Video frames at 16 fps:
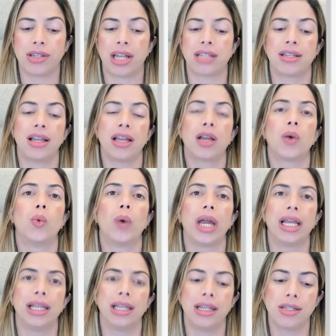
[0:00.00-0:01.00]
That's like a
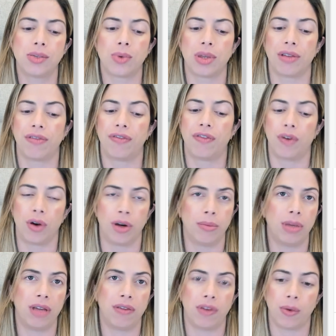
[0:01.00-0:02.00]
wait list with a
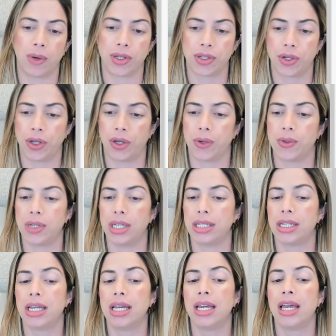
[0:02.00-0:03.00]
form if you want to use it.